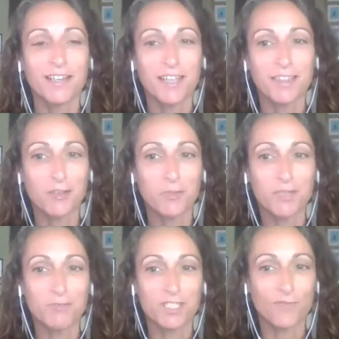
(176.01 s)
I think
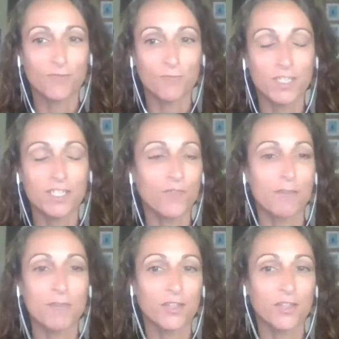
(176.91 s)
we redefine